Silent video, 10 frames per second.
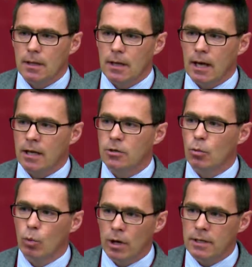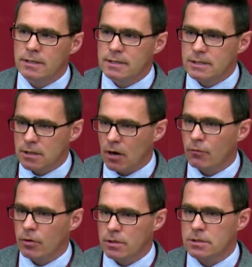And one
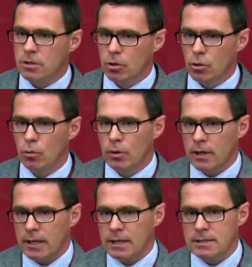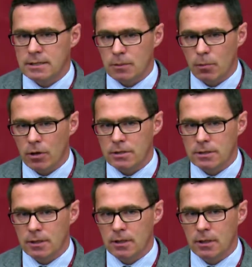discovers who one is as a
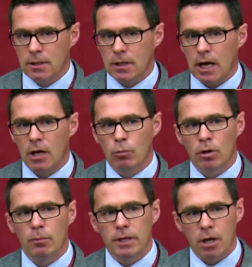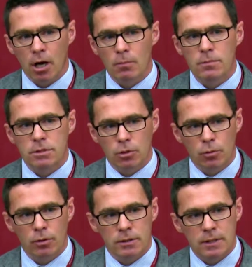person, and one becomes who
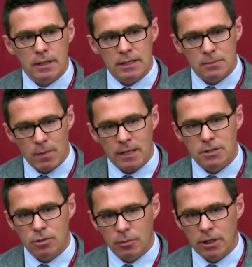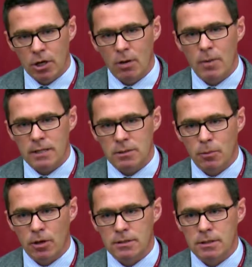one is meant to become as a
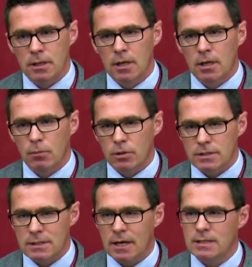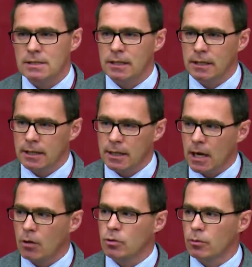person precisely in the
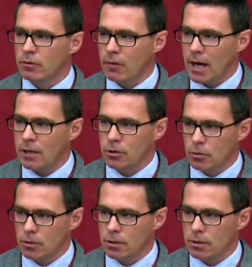encounter with value.